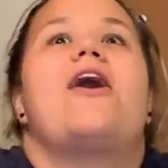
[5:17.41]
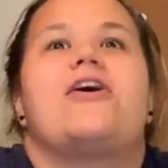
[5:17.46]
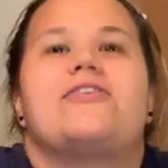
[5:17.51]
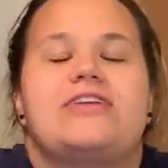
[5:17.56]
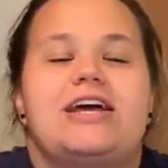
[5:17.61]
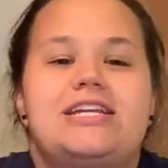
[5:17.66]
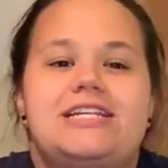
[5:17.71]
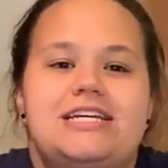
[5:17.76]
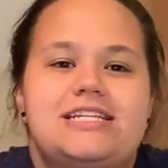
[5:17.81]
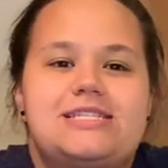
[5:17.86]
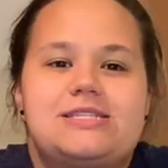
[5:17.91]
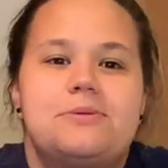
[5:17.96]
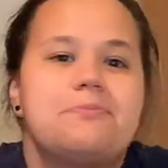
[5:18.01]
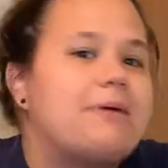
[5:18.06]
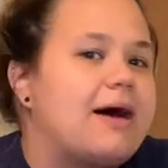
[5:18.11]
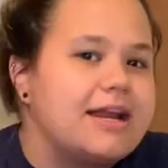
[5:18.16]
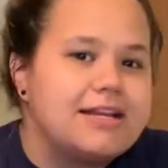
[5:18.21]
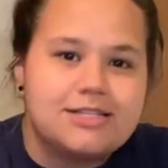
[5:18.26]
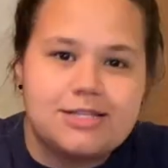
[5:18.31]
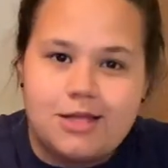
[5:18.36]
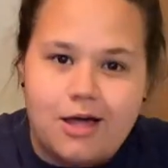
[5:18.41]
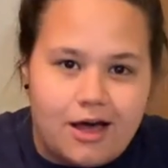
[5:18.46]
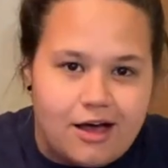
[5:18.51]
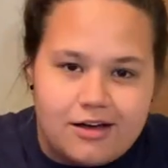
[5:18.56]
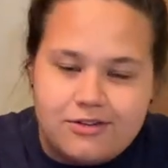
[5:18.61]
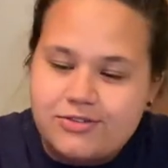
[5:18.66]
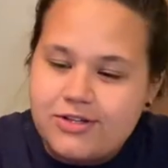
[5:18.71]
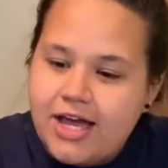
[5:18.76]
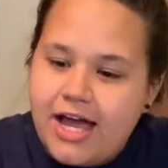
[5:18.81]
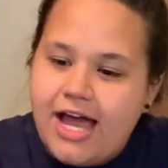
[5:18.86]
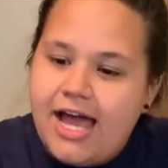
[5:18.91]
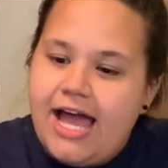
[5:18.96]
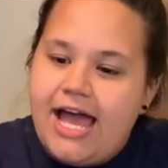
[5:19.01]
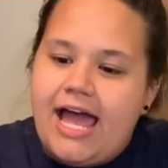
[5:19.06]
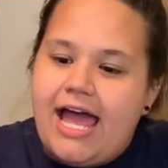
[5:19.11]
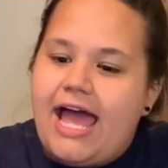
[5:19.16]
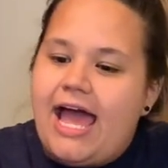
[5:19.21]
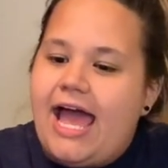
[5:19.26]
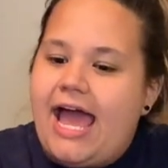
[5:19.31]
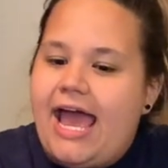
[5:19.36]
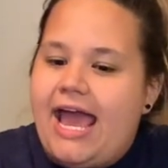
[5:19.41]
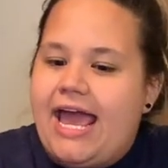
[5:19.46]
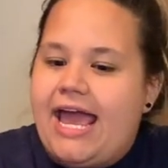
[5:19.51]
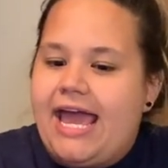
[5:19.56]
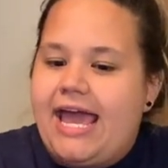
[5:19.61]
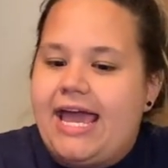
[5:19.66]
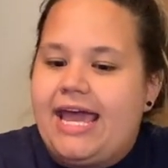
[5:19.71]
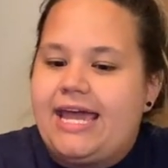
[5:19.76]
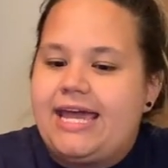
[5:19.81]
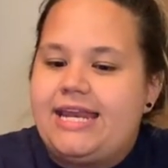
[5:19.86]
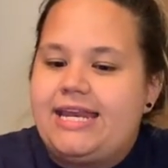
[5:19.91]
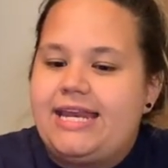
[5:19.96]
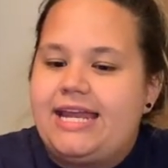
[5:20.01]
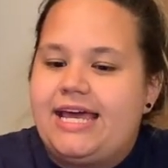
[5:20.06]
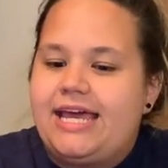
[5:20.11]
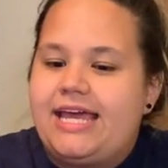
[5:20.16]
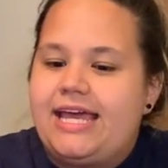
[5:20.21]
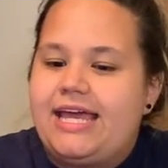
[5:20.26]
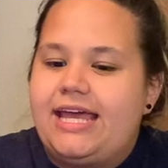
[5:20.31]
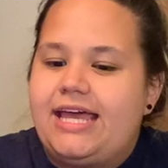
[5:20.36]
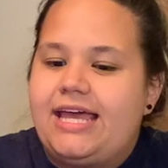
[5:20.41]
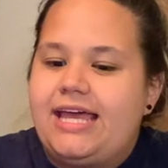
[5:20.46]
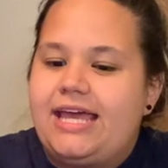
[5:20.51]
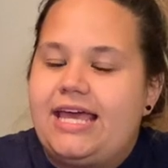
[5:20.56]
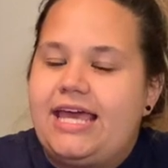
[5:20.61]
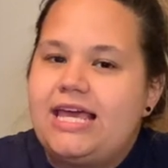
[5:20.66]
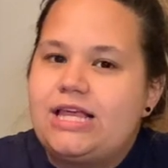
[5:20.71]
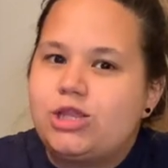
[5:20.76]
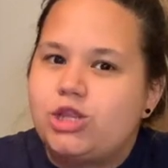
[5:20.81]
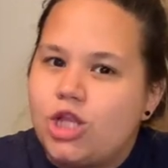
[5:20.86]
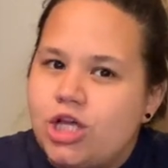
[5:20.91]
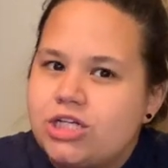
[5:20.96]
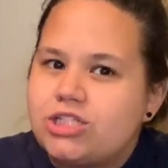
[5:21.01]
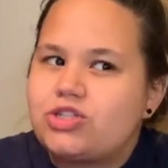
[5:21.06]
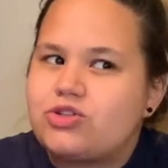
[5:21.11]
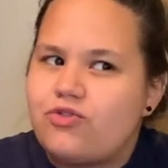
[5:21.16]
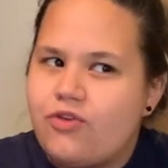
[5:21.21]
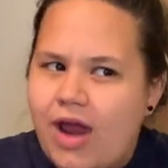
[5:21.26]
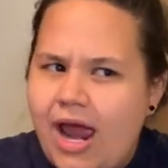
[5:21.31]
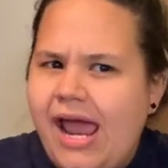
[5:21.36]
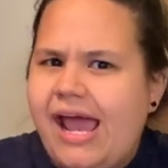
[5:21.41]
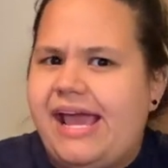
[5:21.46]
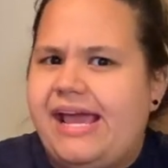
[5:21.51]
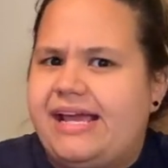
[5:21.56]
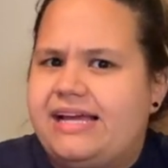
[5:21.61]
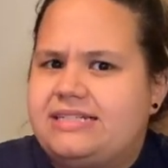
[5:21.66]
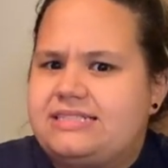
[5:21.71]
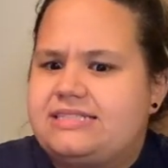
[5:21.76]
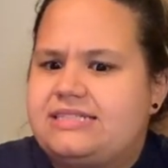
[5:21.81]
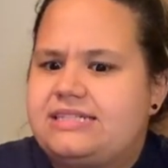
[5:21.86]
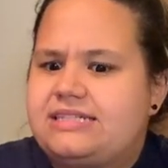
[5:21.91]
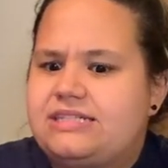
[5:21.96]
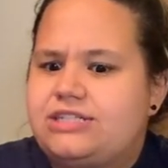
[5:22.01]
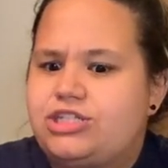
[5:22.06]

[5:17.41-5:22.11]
They did Somebody Love, and he looked great.